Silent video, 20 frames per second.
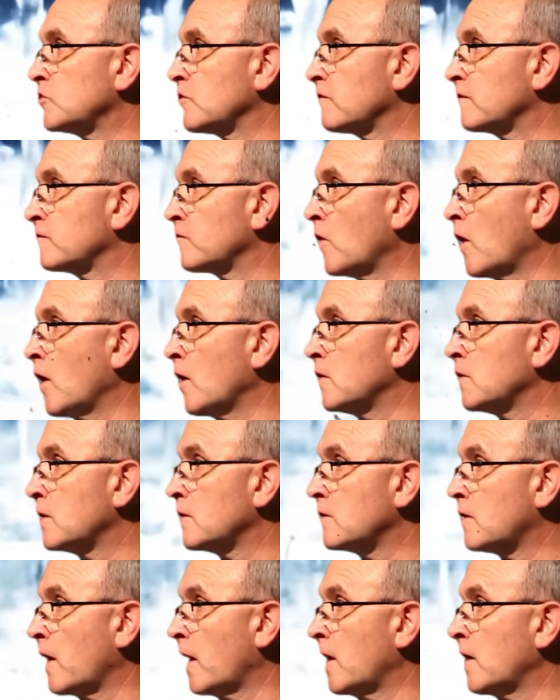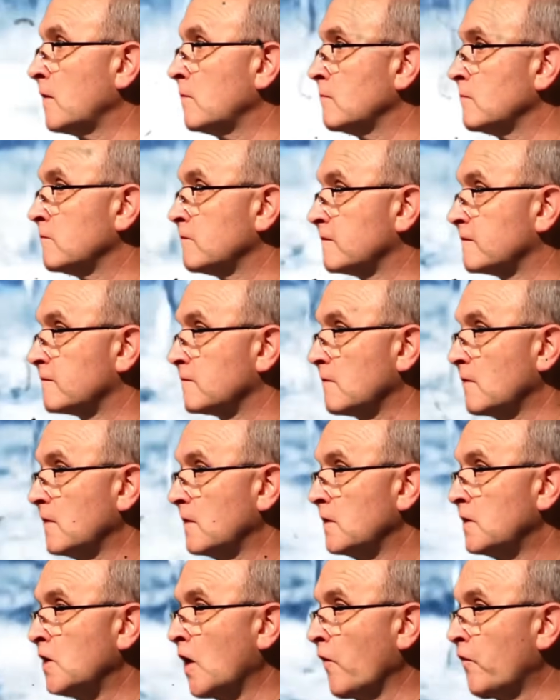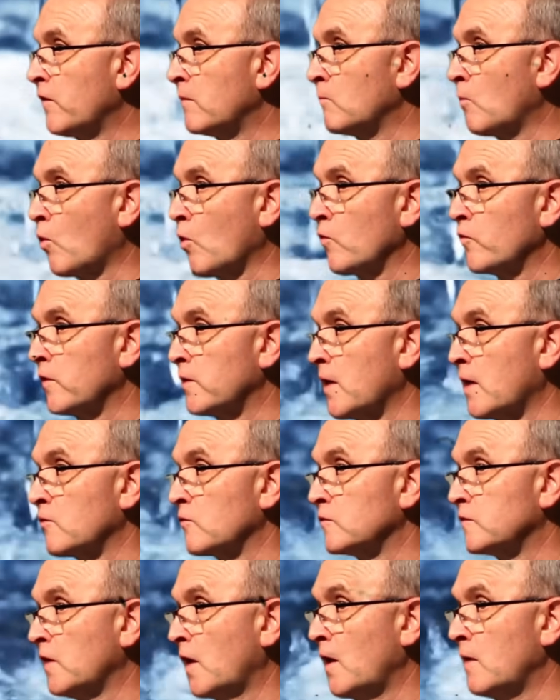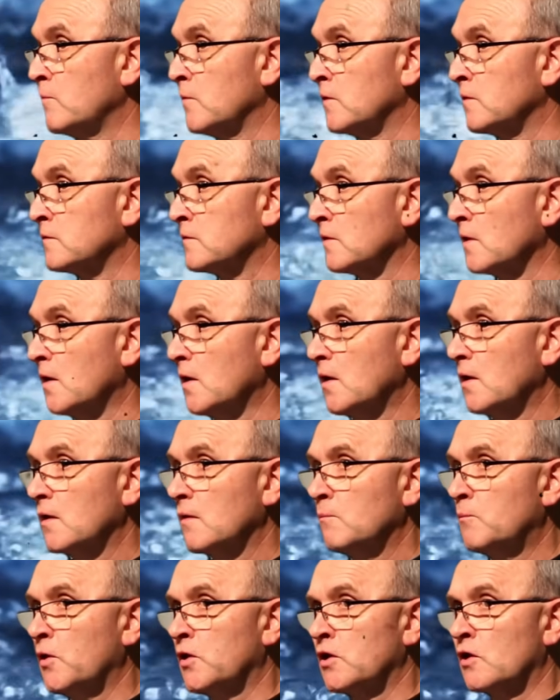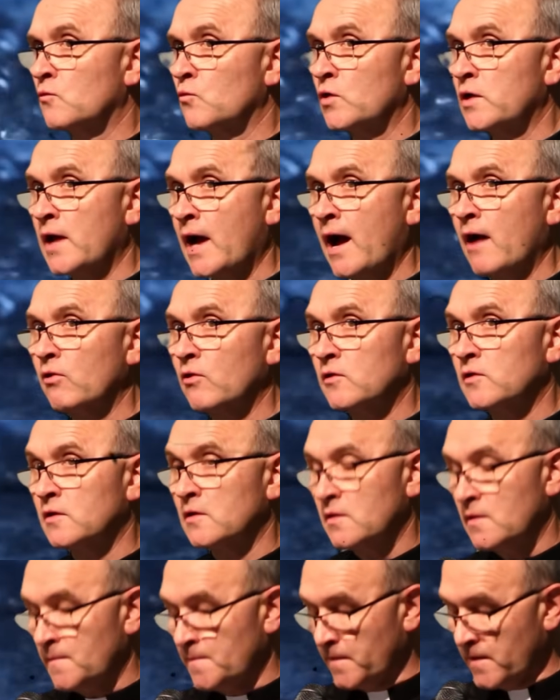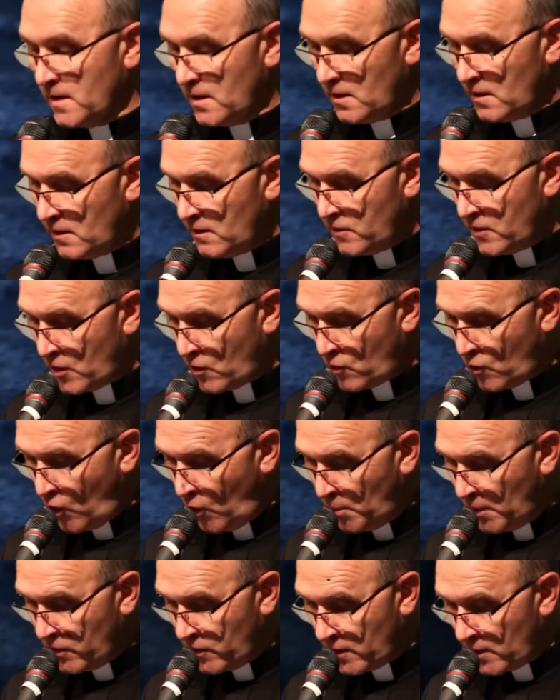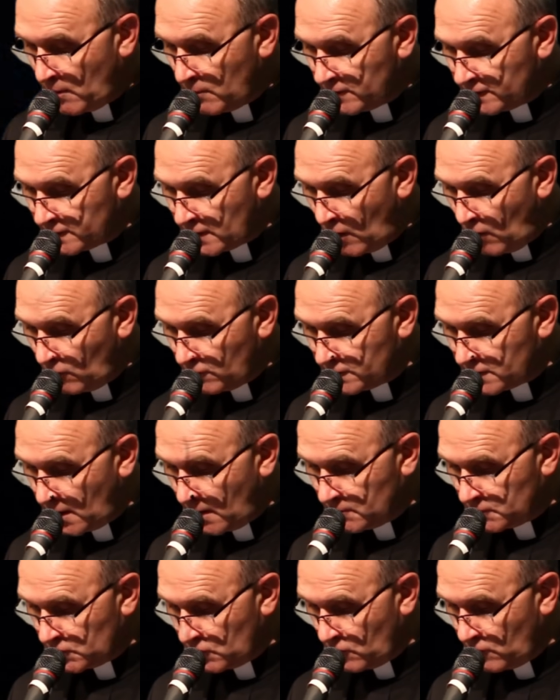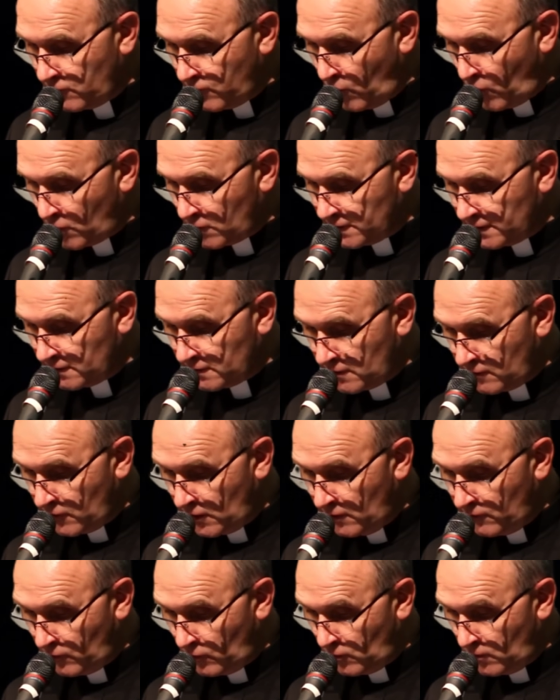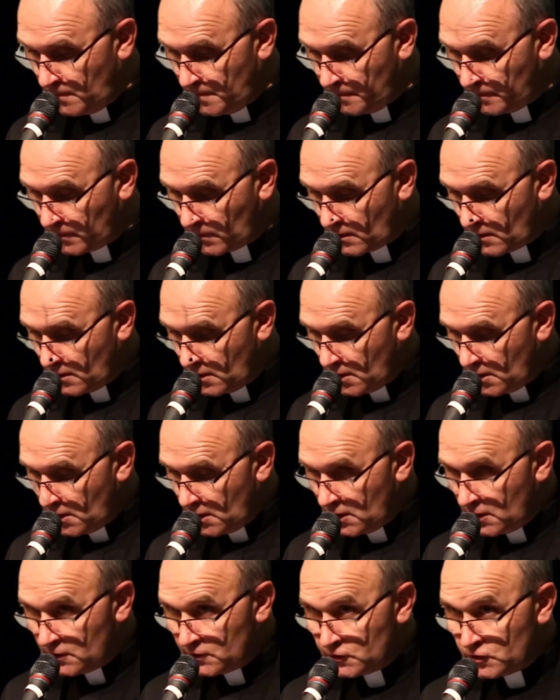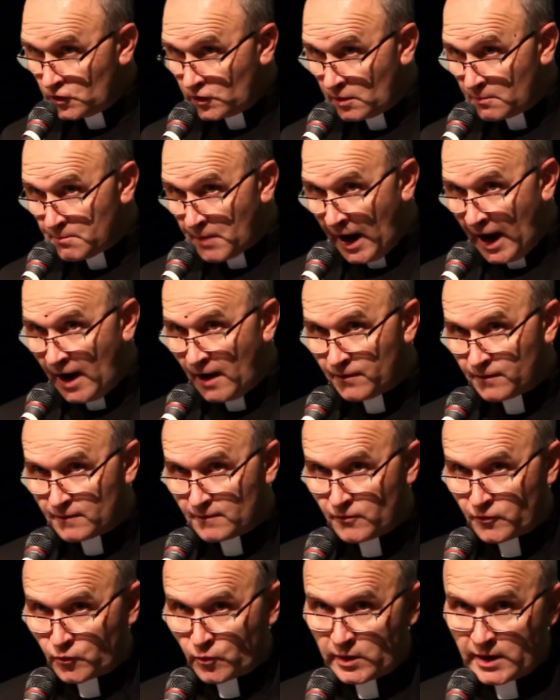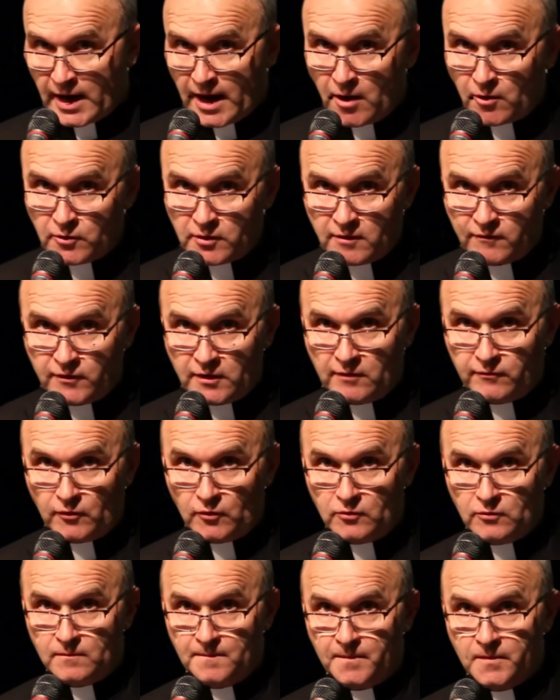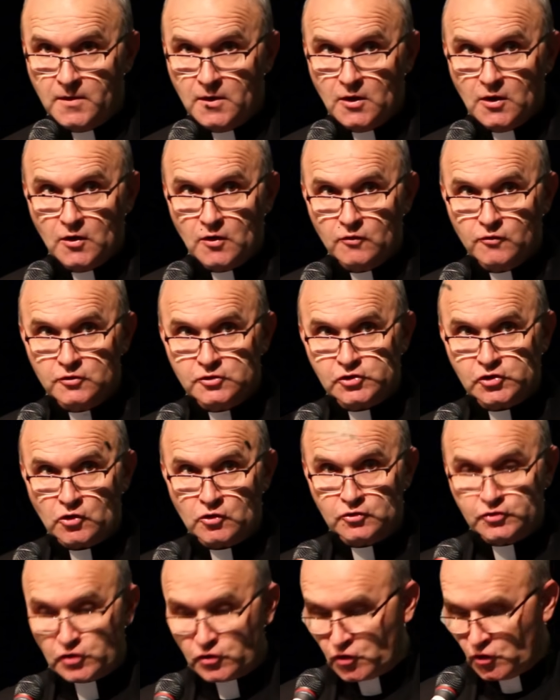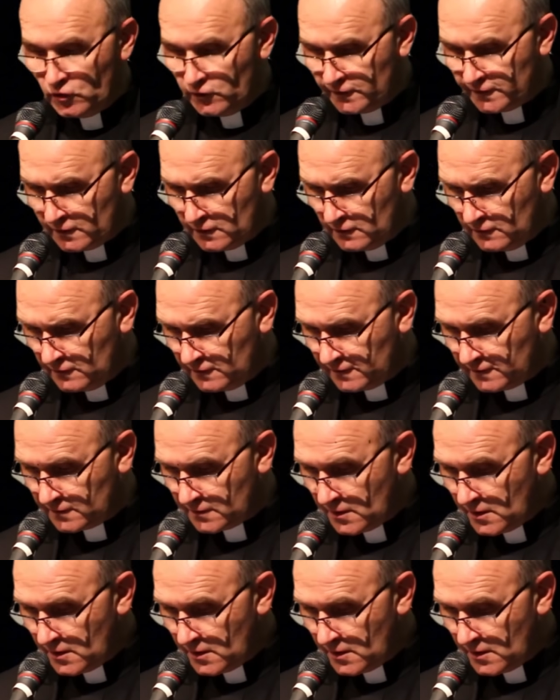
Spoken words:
in his sleep, words that sounded like a chant, sharp and rhythmic, in a language that made the hair on his neck stand up. George, the engineer who built his life on logic, was fraying at the edges.